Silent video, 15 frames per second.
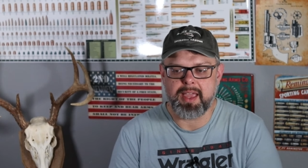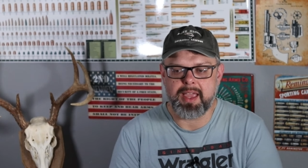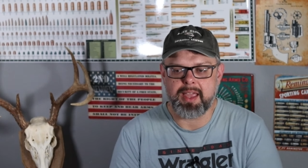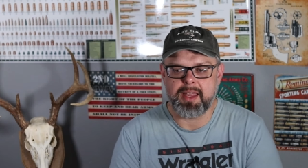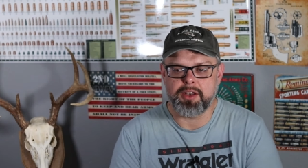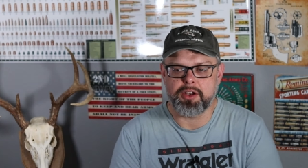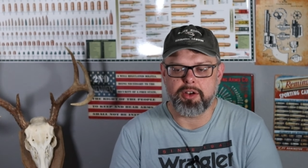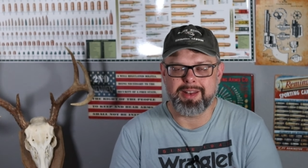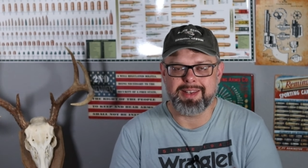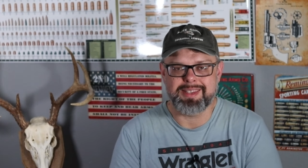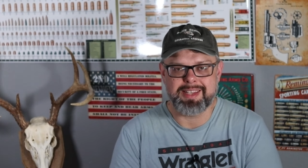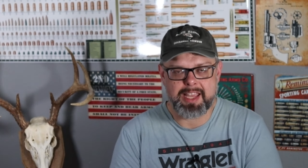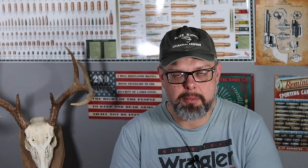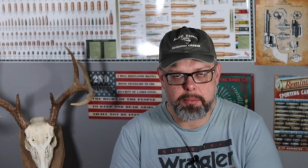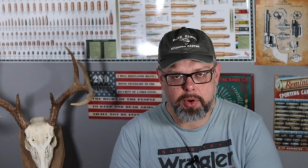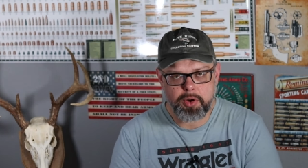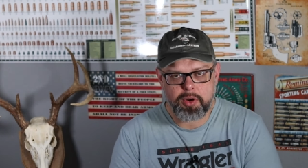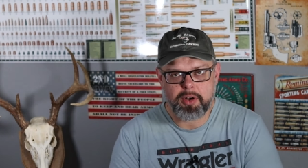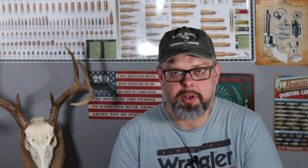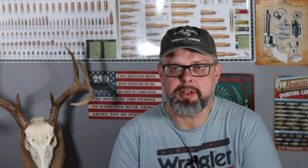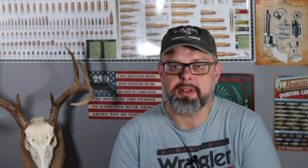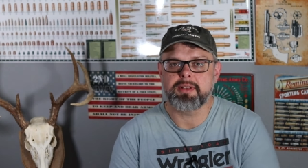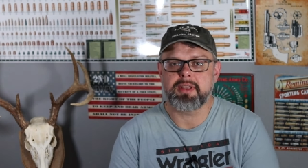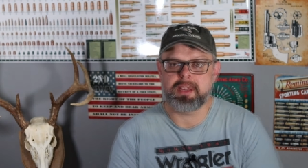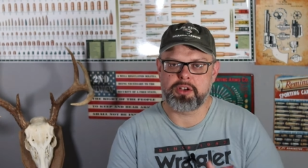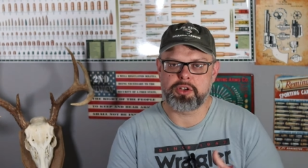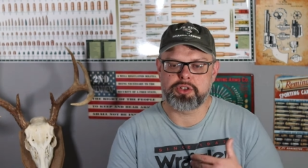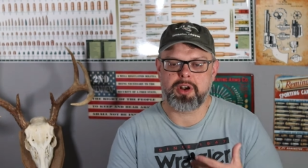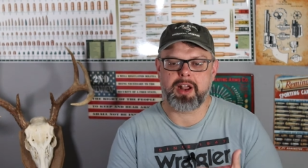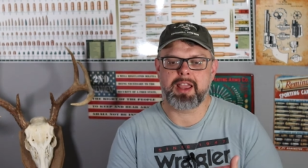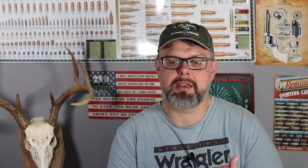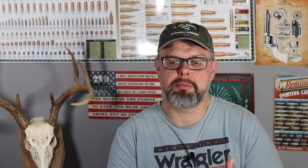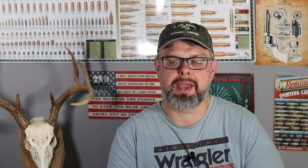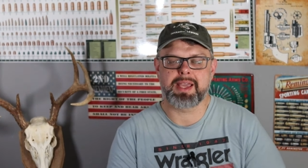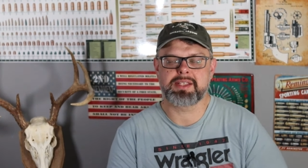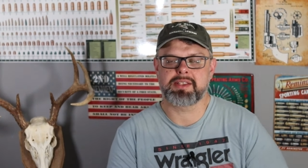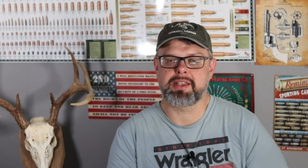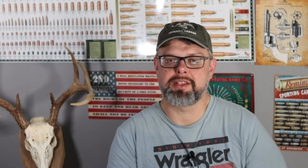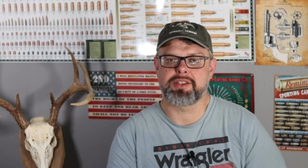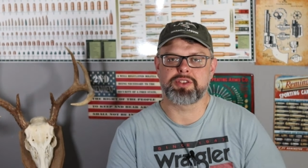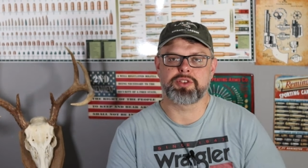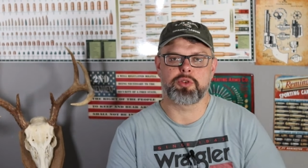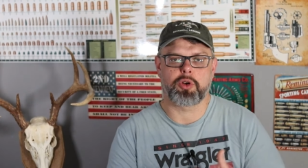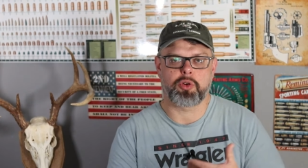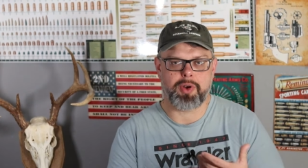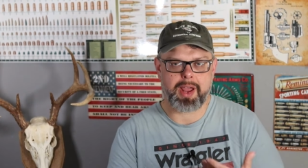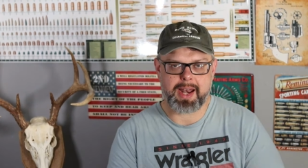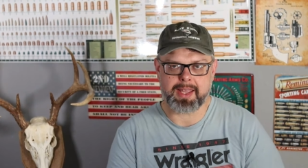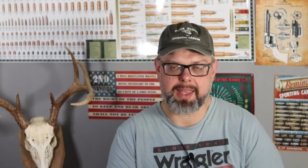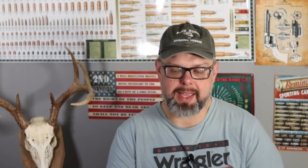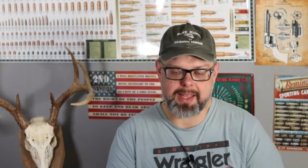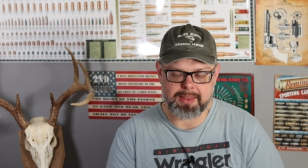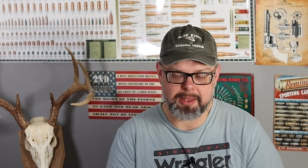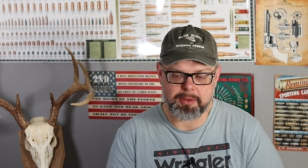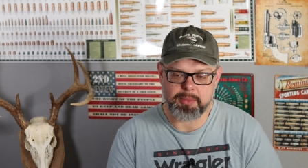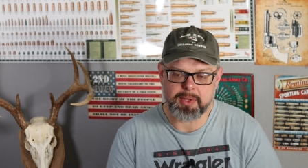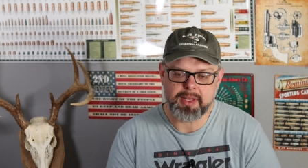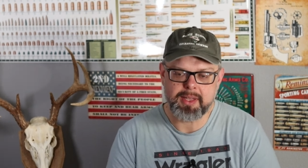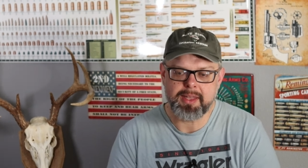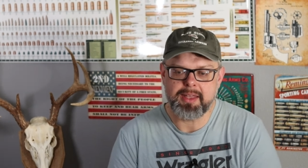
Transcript: and you're in timber and you're trying basically just to eradicate them.